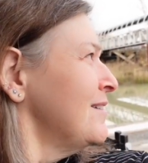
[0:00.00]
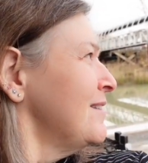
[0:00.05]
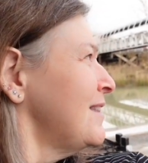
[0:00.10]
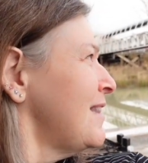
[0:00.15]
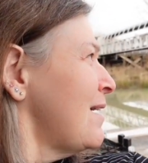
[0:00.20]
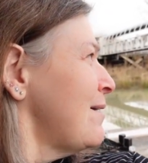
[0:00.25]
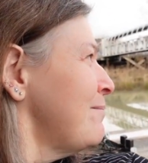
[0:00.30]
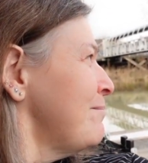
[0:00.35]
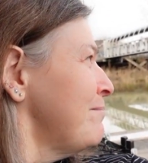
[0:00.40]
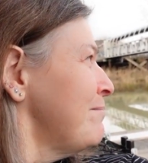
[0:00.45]

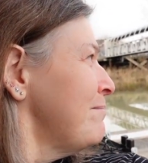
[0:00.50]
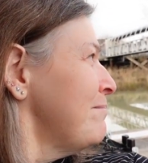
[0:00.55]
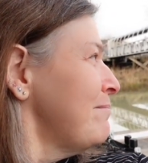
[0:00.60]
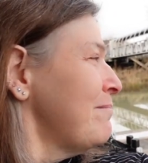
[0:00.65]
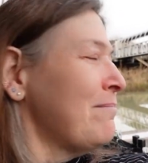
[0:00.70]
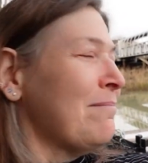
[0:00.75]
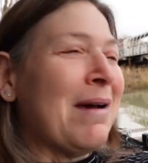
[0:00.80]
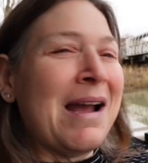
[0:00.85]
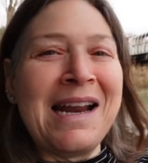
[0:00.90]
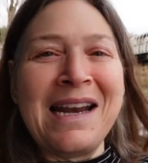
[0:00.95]
That
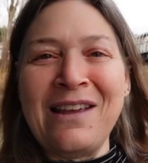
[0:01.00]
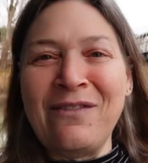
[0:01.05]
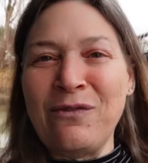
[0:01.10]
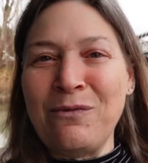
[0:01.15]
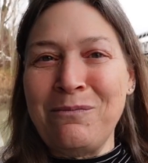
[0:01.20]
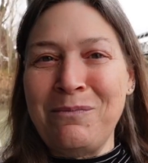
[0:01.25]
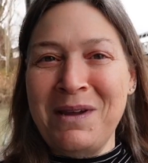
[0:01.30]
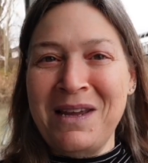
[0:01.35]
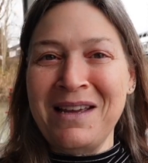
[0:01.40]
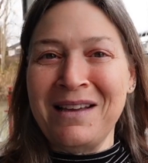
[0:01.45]
might
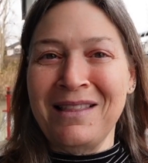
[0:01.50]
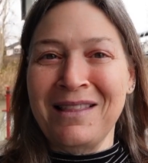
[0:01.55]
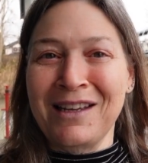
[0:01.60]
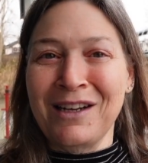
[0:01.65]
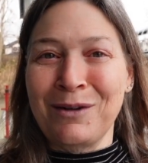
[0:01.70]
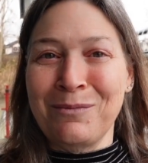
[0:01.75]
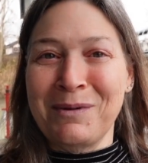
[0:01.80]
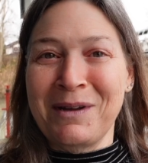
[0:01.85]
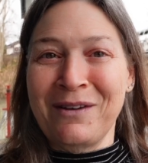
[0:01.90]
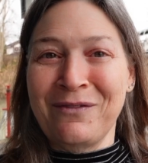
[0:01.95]
even be a
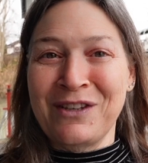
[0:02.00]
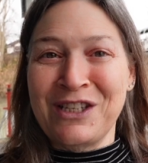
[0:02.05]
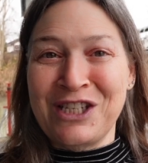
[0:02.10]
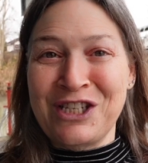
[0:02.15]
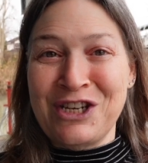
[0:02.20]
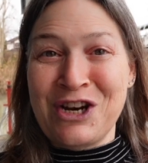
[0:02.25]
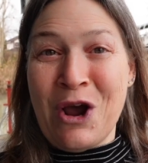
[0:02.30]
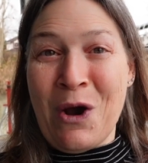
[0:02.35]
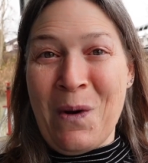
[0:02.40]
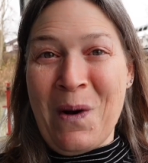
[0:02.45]
little bit of
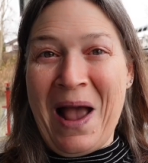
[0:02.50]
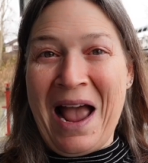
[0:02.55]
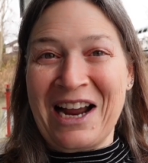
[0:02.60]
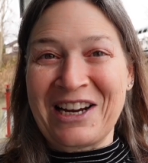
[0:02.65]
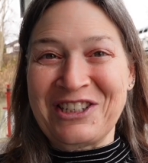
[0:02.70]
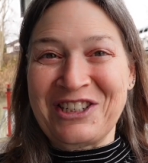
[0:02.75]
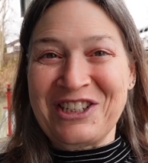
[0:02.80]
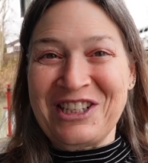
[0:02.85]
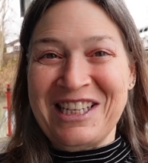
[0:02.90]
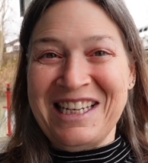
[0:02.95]
snow
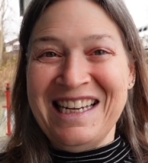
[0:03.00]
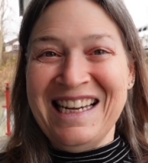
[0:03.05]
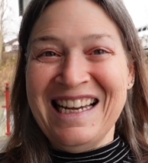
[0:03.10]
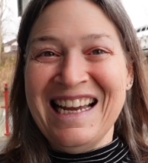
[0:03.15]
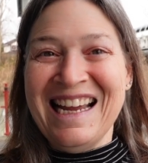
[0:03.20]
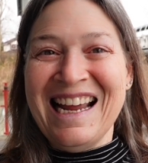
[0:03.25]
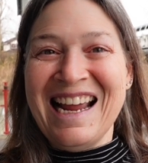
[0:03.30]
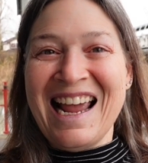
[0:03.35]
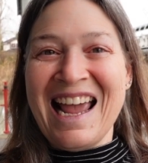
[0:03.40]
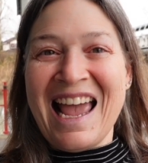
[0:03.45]
actually,
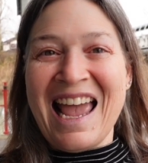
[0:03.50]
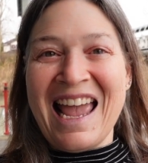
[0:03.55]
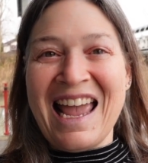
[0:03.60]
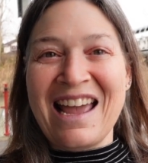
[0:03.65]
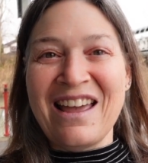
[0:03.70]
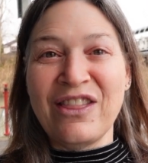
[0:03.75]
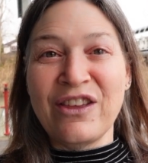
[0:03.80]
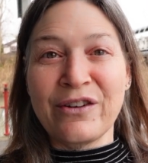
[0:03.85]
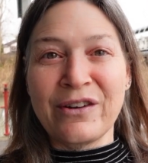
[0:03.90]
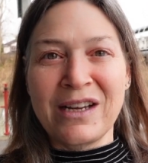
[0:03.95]

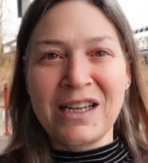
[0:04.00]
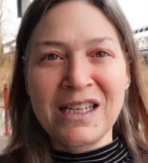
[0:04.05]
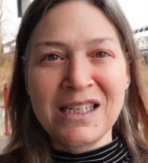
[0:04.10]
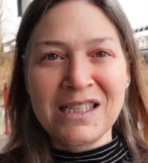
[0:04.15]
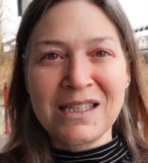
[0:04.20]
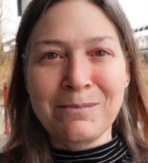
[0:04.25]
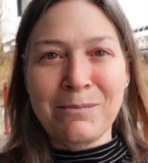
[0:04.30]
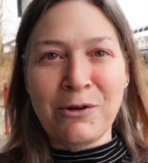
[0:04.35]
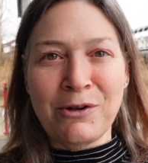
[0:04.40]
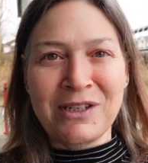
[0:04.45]
and there is
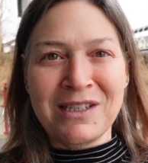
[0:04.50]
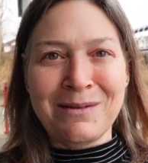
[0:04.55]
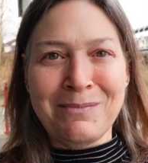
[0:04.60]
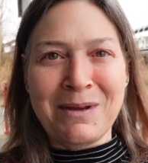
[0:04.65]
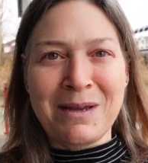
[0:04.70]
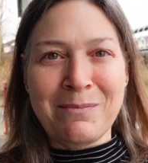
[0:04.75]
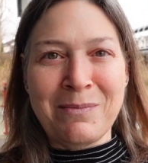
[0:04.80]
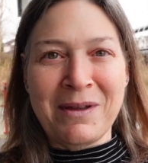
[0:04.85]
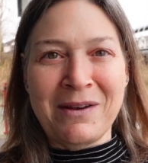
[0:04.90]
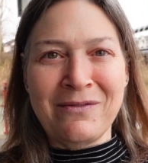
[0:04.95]
supposed to
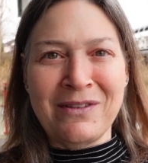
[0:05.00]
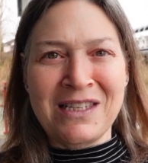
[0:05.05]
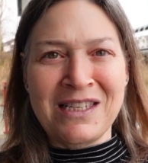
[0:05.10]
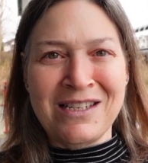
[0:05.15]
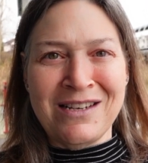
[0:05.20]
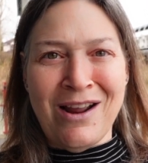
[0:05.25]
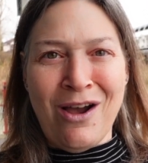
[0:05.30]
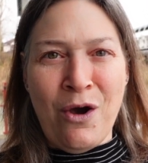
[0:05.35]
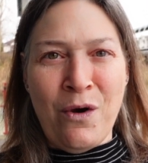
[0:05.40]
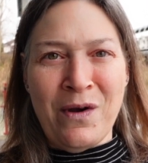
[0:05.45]
be a bit of
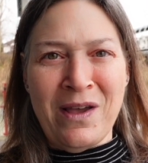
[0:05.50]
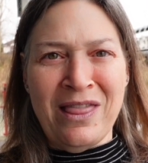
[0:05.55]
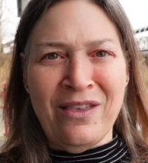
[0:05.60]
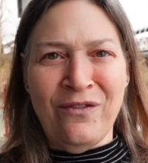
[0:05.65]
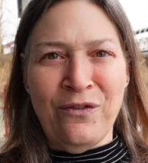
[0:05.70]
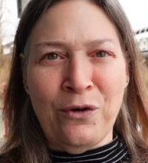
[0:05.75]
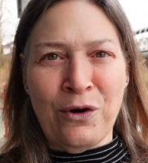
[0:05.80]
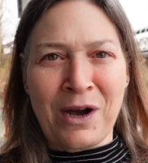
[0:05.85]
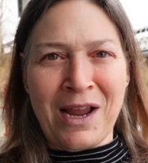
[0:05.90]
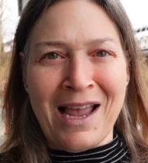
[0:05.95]
snow in the
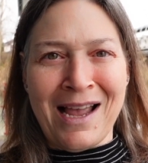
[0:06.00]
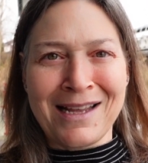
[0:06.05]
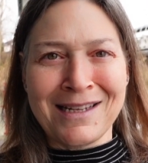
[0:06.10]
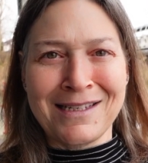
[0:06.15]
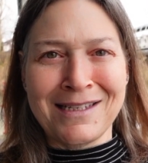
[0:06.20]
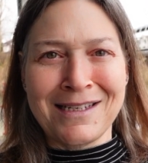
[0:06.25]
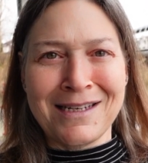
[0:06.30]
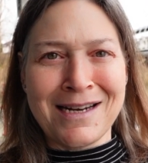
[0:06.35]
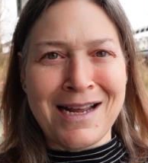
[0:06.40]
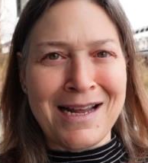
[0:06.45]

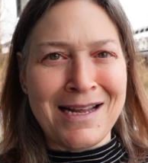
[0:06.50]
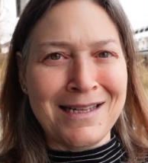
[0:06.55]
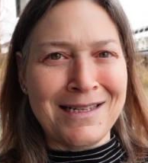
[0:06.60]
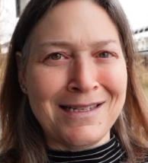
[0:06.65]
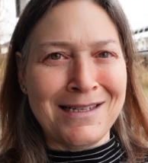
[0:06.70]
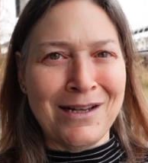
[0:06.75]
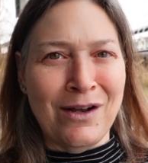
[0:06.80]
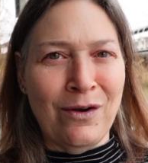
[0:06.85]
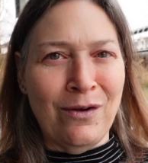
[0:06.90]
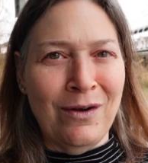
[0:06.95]
forecast tonight.
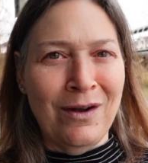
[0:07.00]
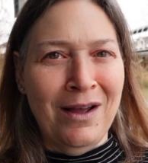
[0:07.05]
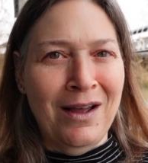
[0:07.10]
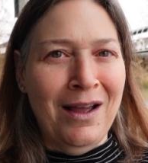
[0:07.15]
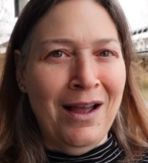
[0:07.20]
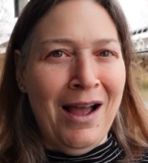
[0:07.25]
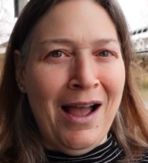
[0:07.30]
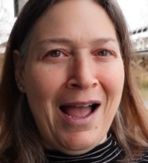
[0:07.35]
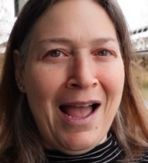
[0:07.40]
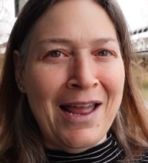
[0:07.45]
So
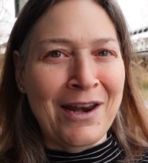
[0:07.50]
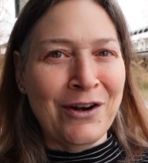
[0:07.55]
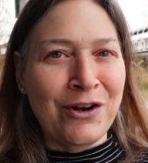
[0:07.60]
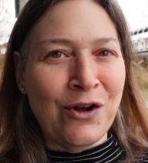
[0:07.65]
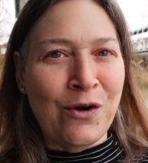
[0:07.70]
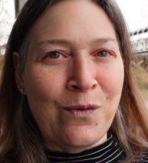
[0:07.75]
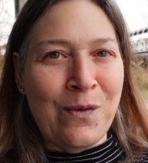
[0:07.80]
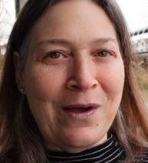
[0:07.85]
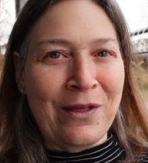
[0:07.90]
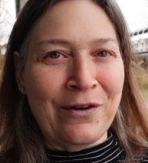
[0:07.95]
I don't
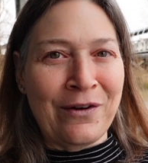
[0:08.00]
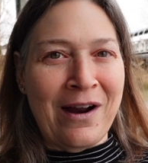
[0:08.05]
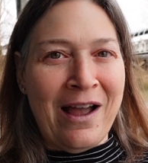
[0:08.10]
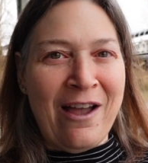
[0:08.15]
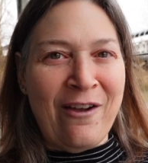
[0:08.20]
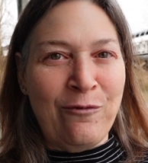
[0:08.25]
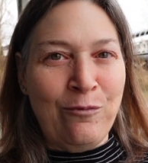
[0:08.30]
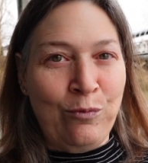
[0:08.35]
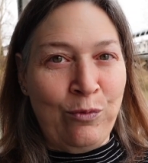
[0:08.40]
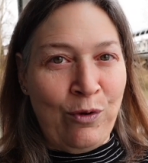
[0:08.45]
know whether
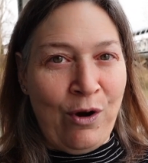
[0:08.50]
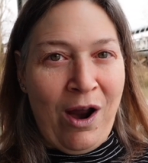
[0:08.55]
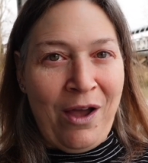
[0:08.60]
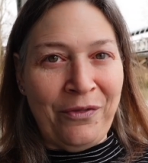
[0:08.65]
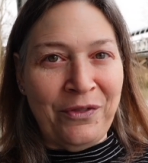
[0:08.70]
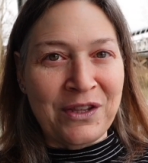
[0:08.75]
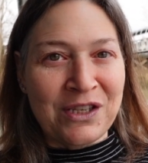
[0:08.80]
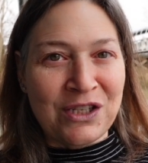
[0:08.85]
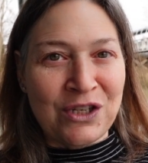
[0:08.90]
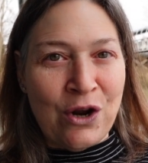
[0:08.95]
I've
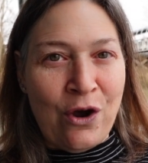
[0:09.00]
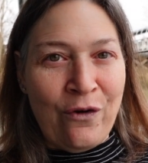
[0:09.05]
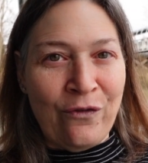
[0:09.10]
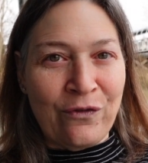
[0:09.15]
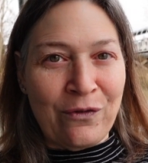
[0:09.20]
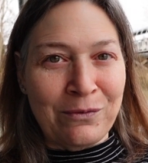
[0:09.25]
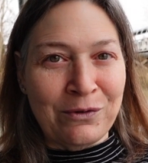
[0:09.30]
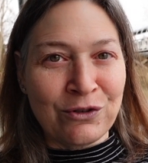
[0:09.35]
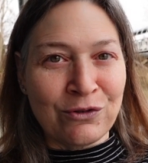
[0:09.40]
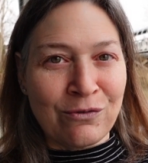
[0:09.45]
brought the snow
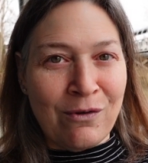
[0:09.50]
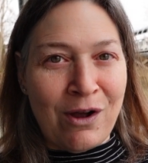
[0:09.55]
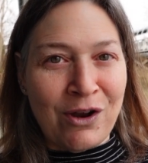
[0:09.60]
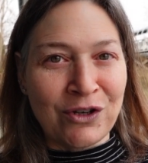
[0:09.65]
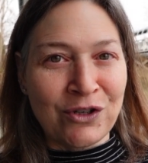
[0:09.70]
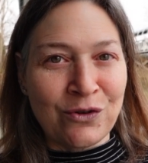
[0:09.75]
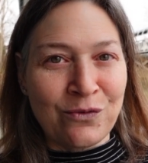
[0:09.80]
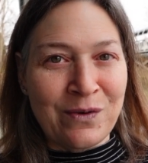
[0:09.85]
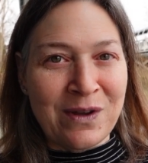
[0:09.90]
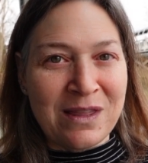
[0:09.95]
from
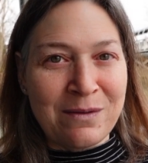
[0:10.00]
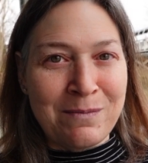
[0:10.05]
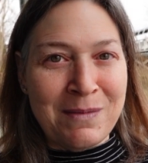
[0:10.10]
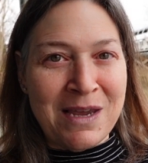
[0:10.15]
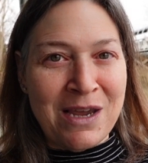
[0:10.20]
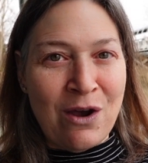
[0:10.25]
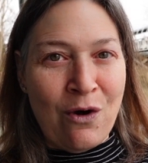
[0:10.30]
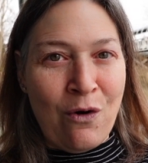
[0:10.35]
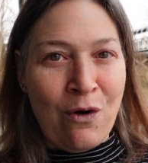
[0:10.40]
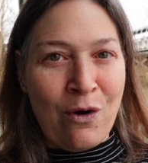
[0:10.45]
Toronto with
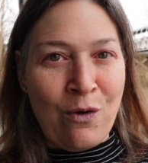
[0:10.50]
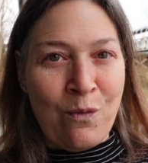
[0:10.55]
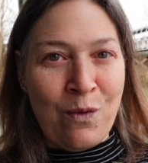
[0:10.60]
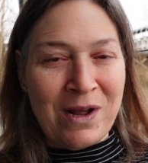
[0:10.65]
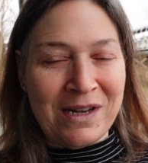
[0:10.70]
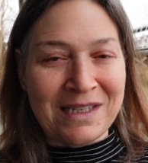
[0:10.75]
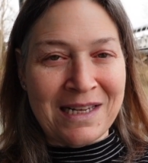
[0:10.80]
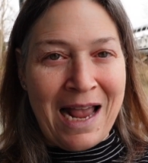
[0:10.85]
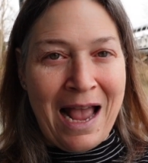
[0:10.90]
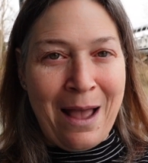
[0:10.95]
me or
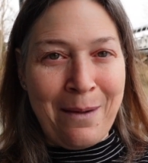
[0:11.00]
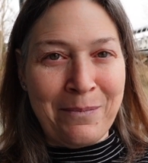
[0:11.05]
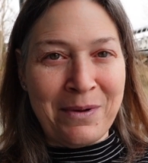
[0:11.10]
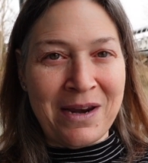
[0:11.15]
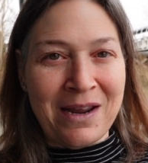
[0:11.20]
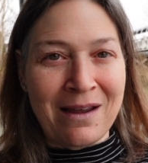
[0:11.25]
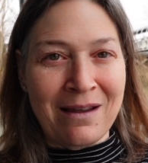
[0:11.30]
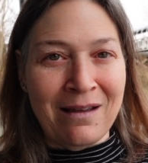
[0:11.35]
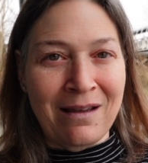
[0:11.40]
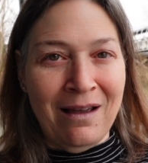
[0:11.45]
what's
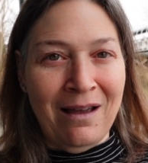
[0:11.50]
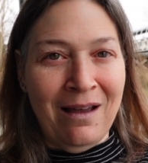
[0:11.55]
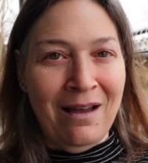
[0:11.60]
happening.